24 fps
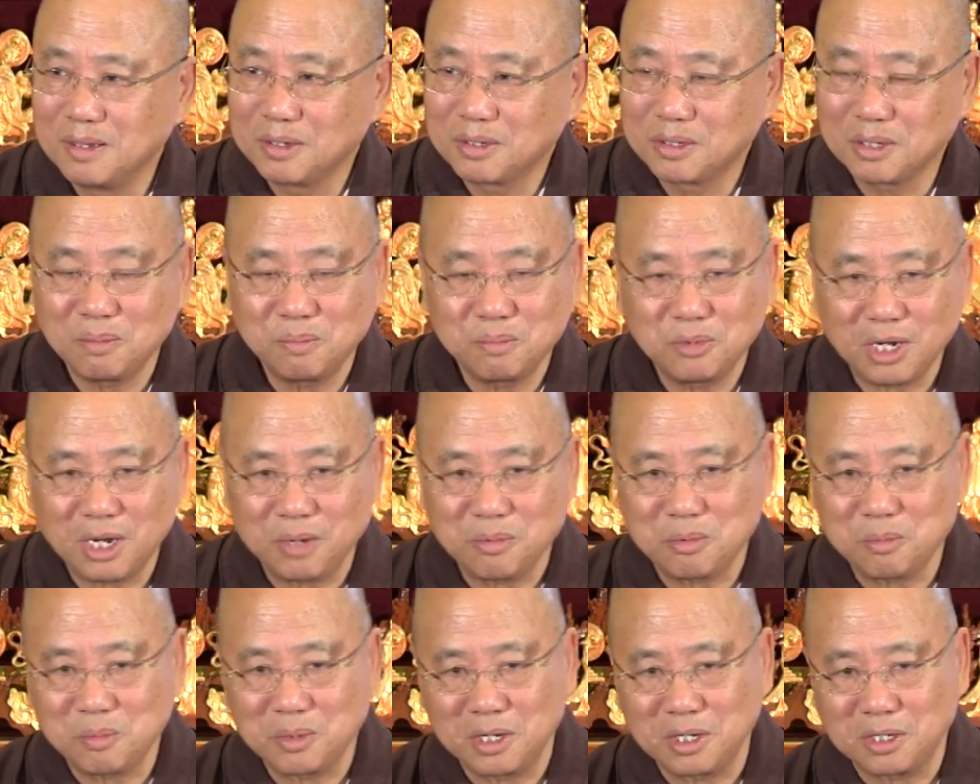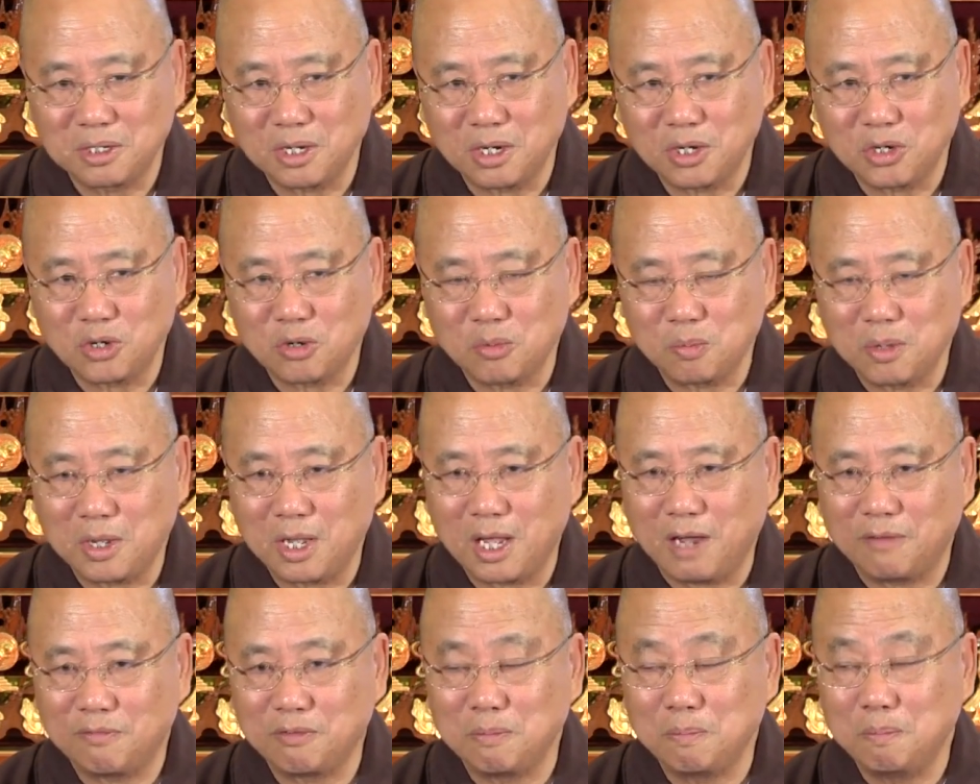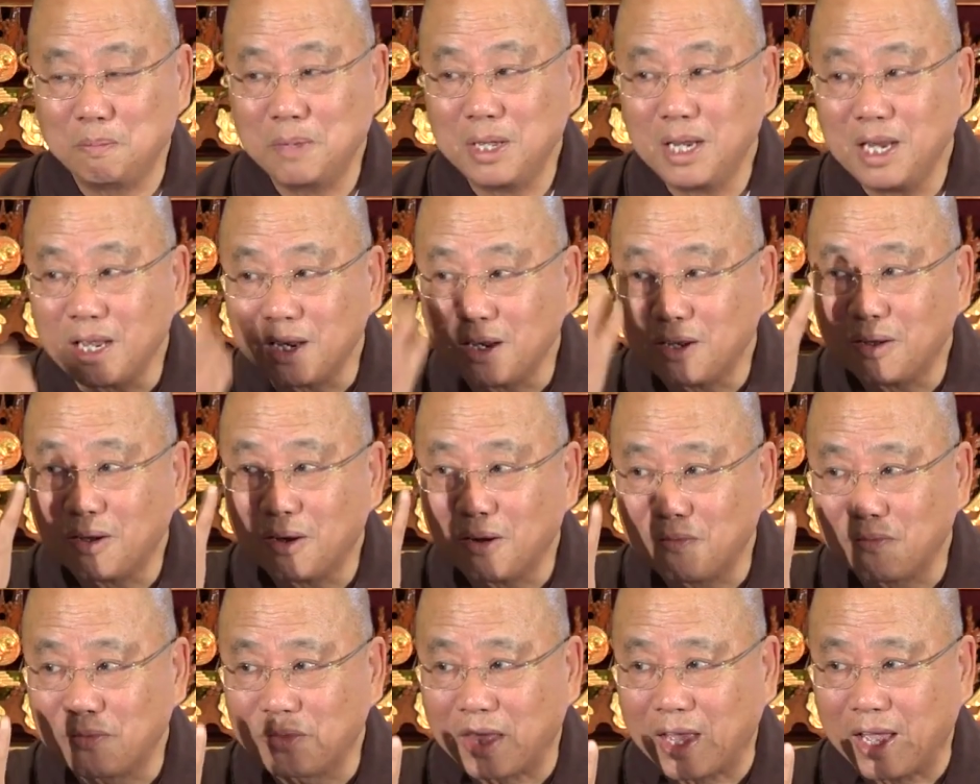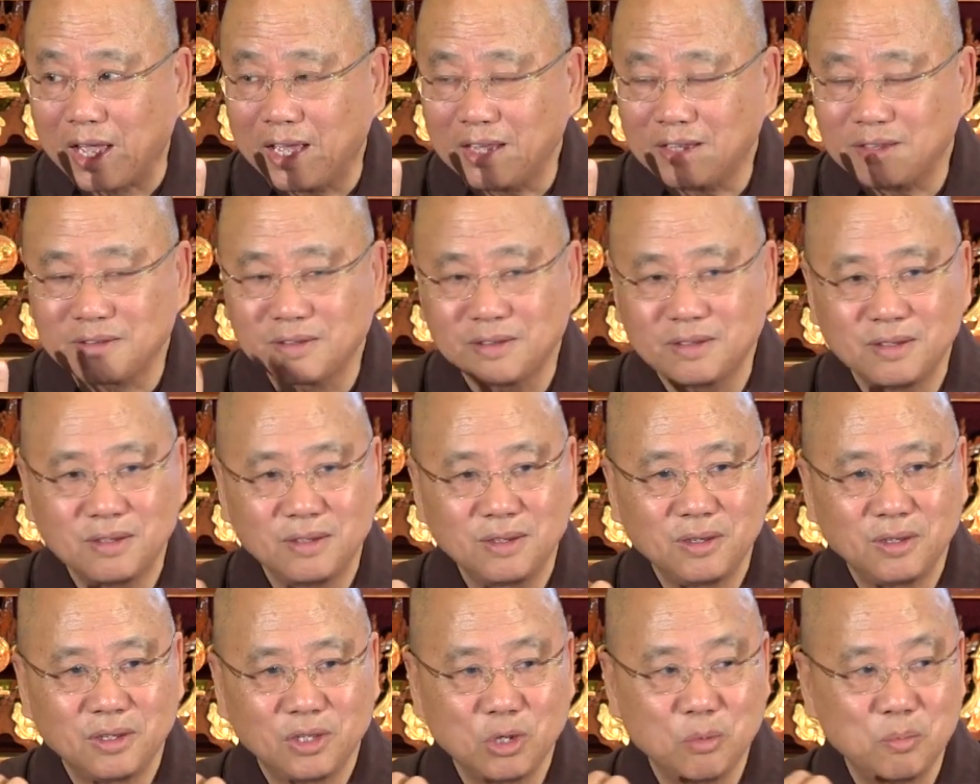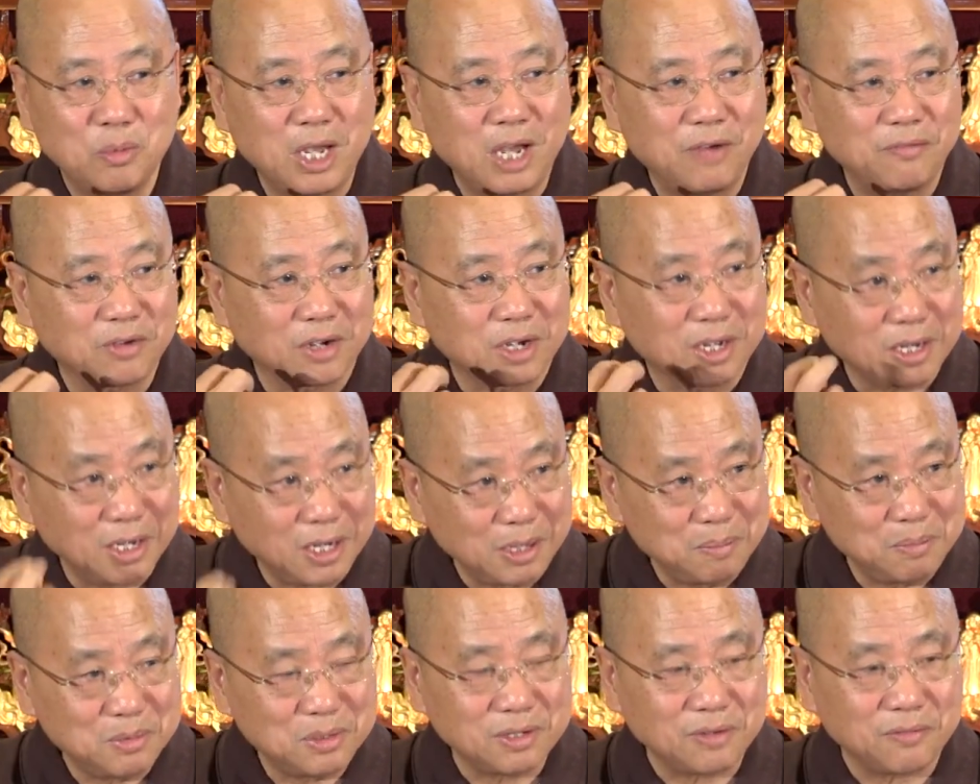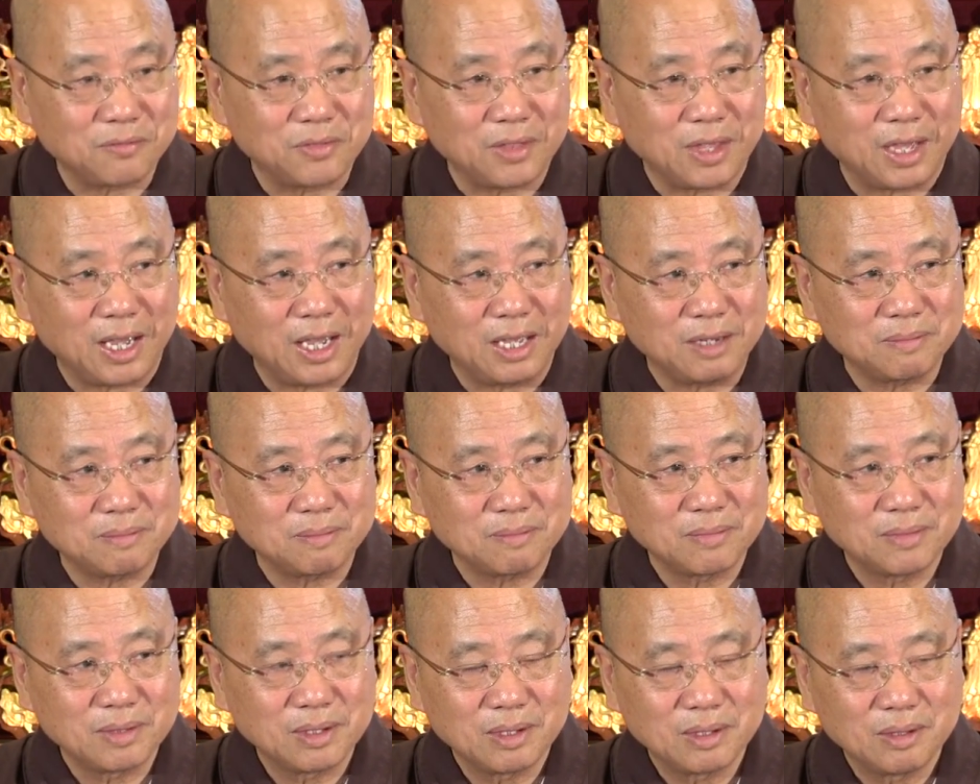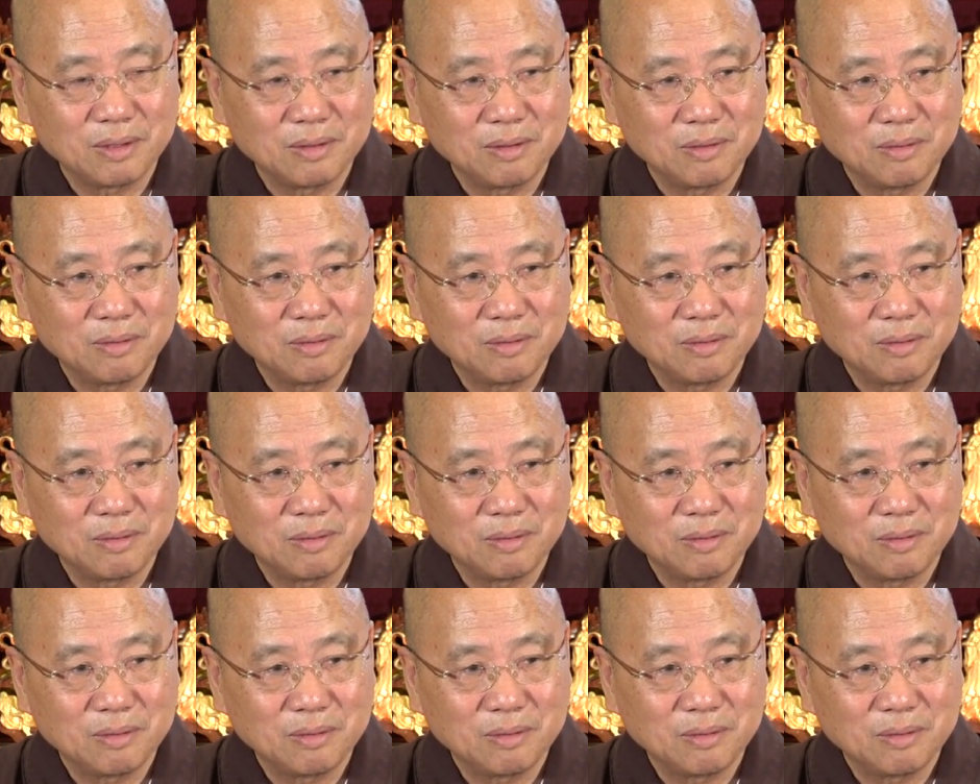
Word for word: Sometimes meditation you may have a minute of that, you may have a glimpse of that,